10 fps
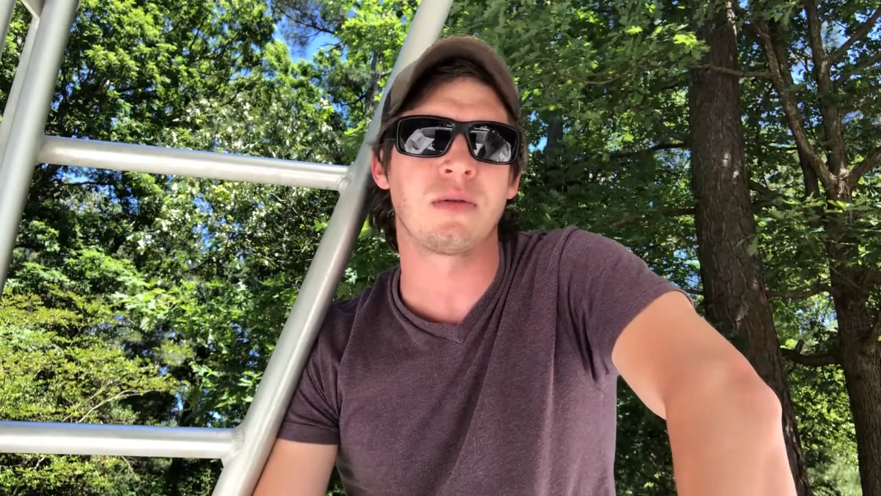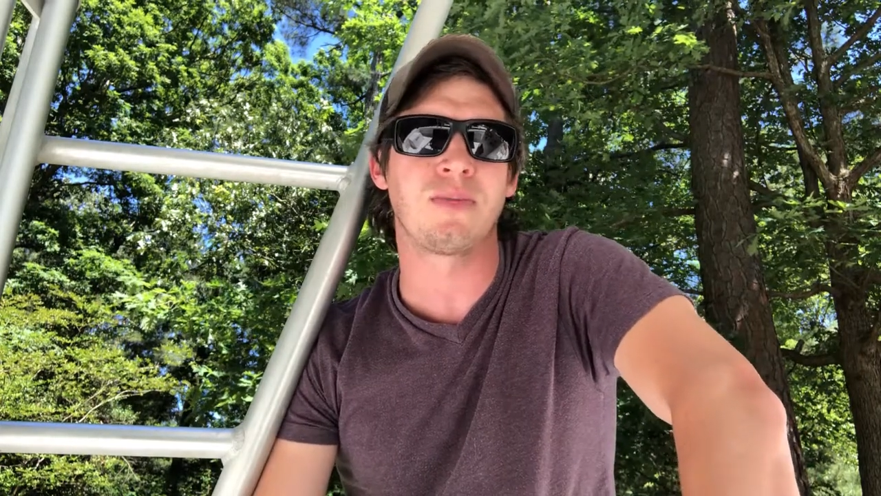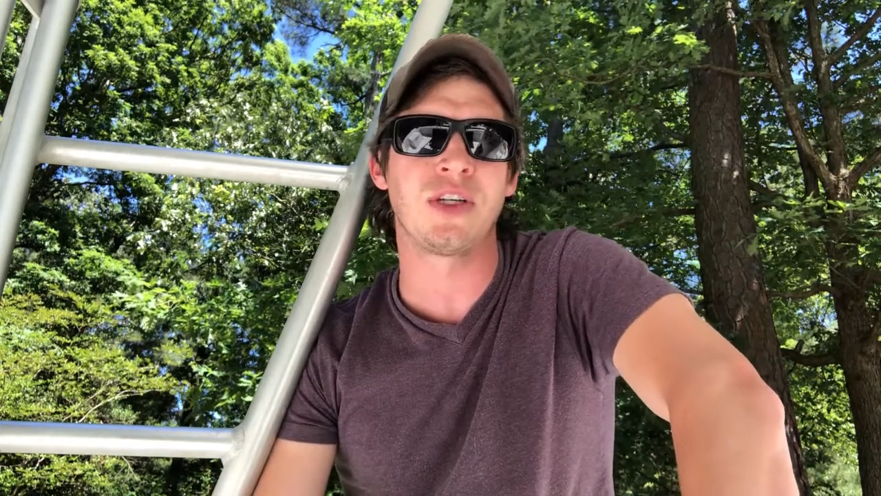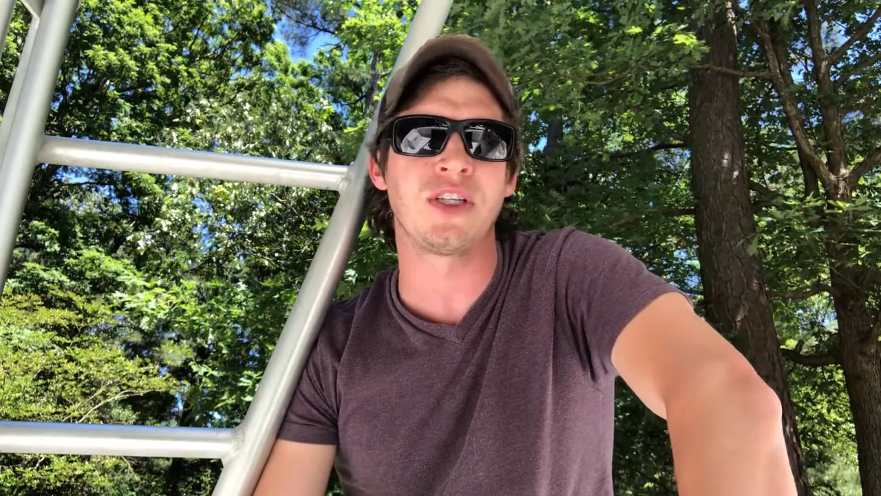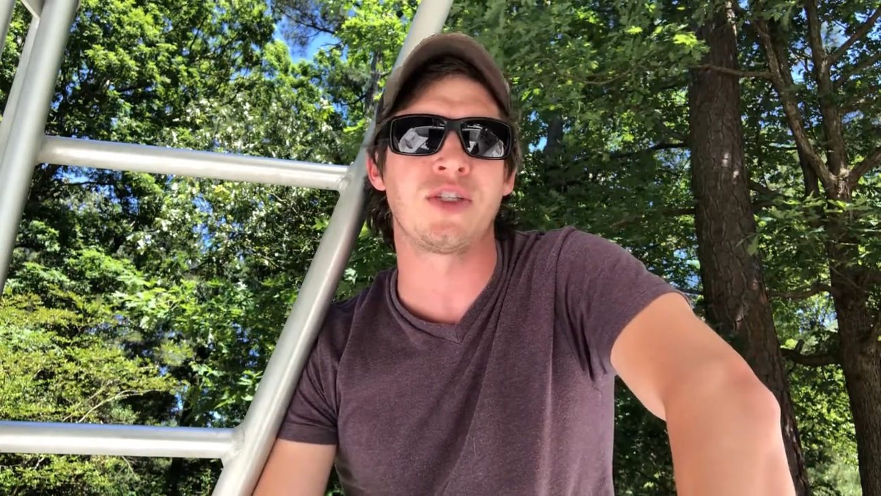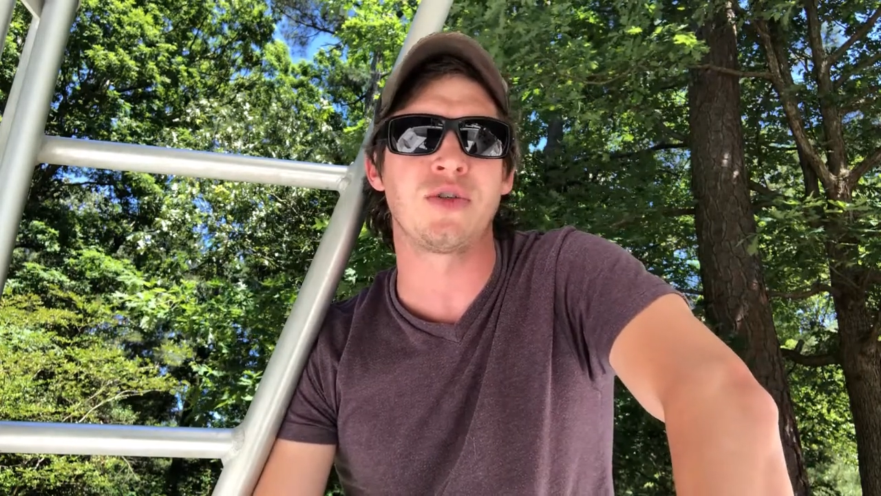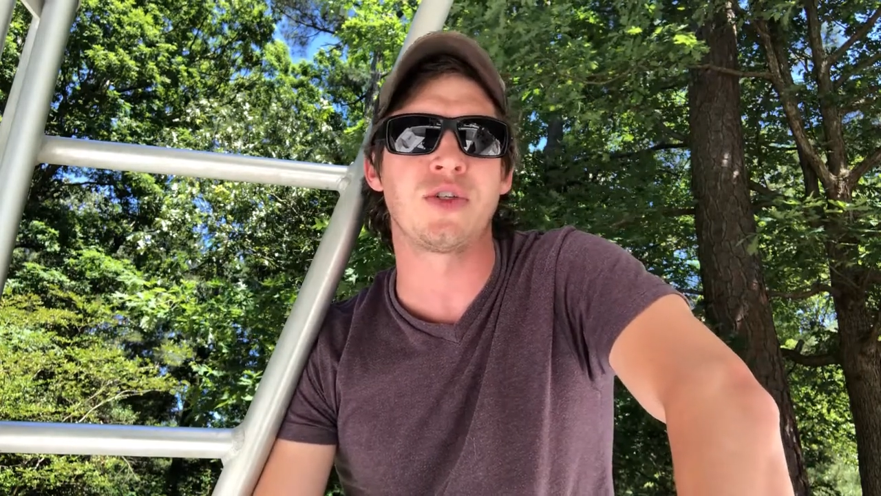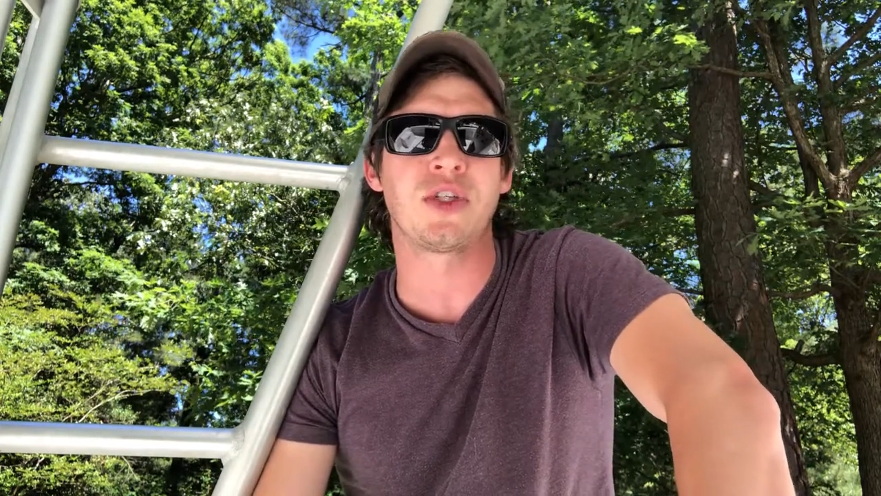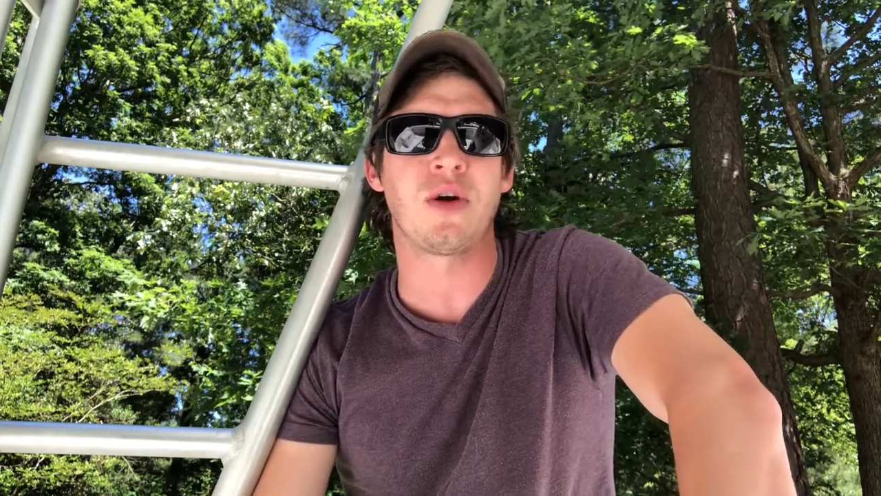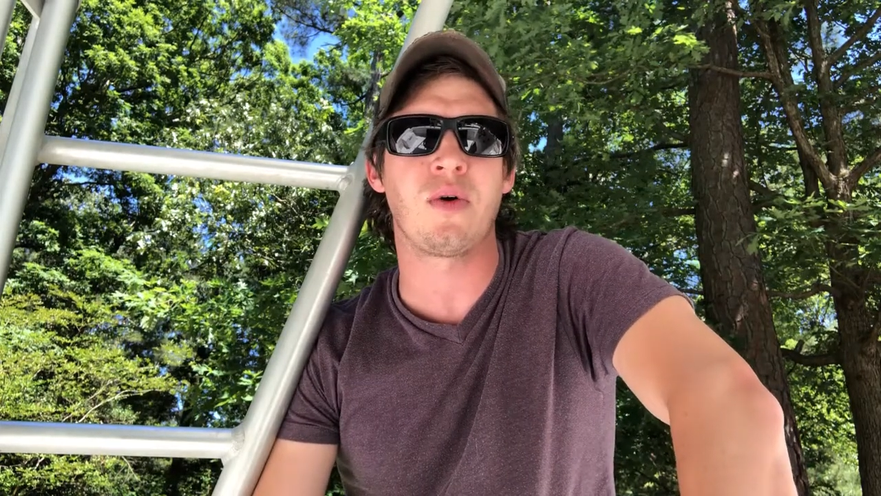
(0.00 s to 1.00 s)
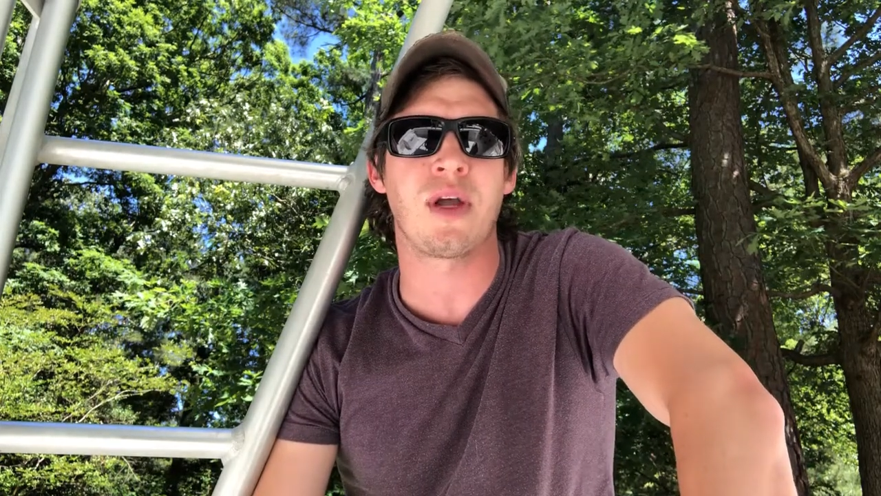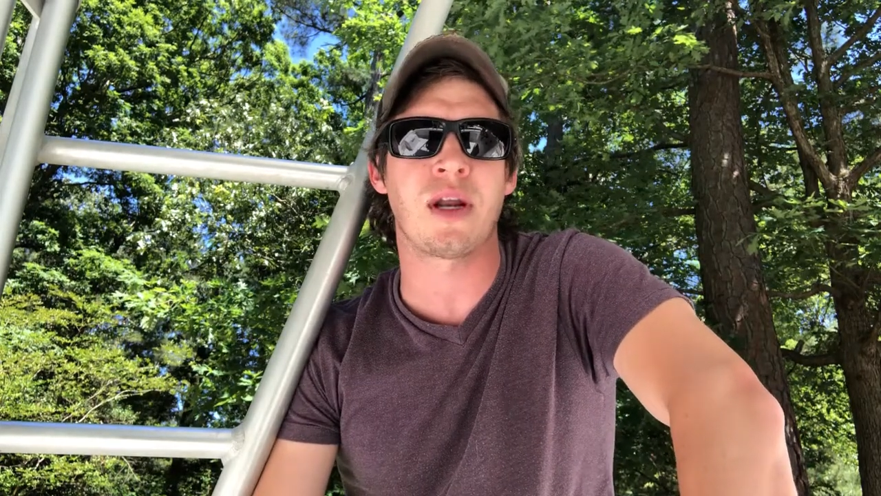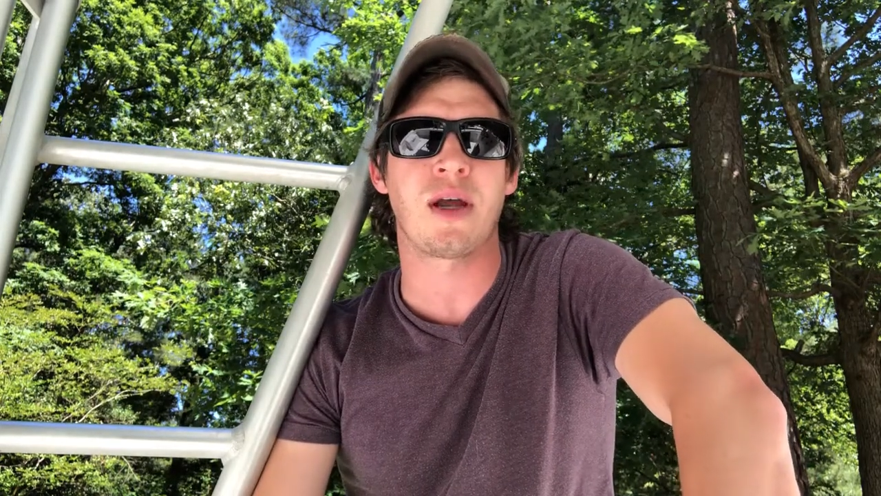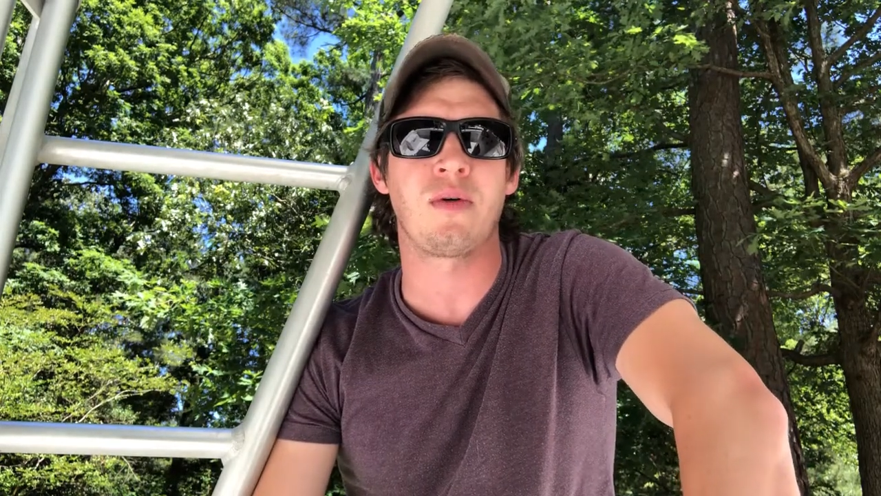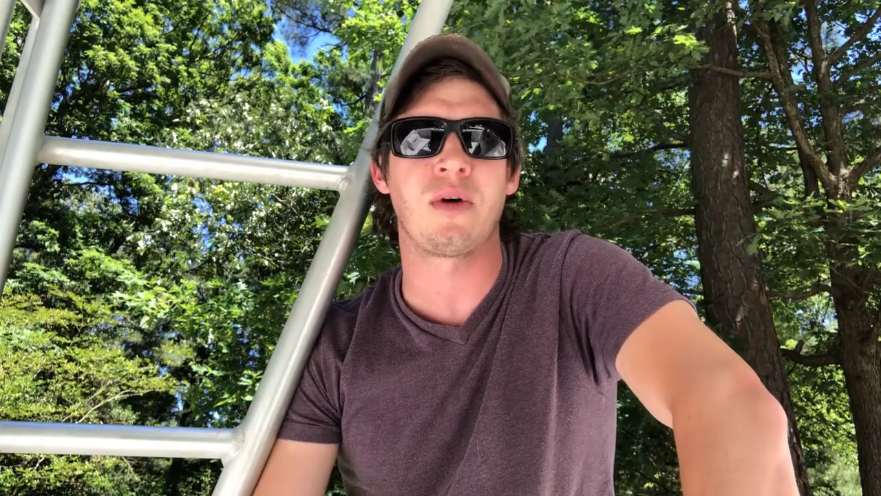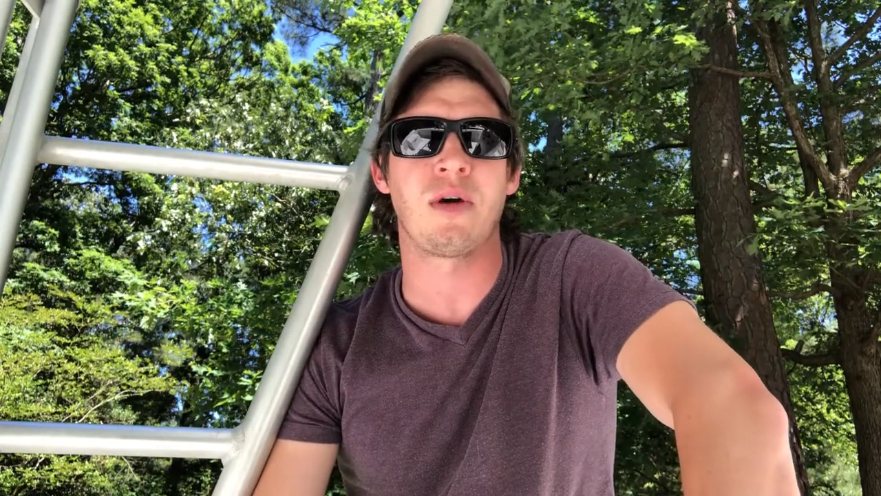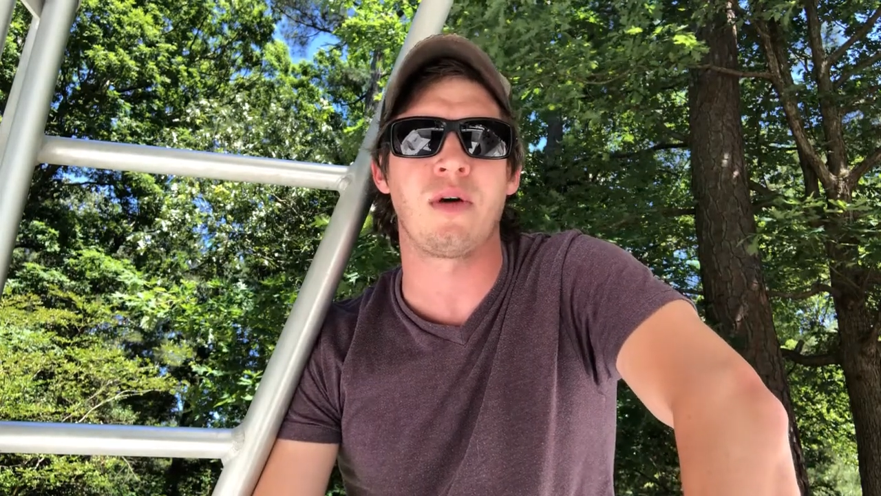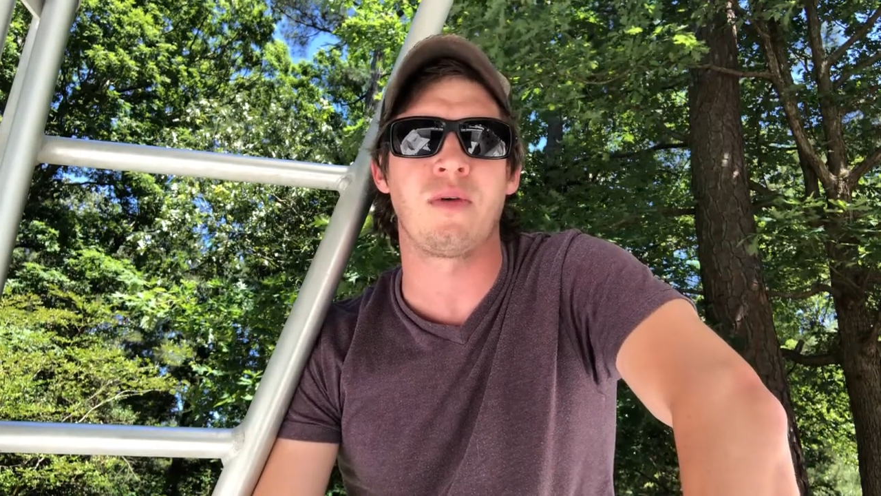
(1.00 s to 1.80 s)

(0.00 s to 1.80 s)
please do so and I will go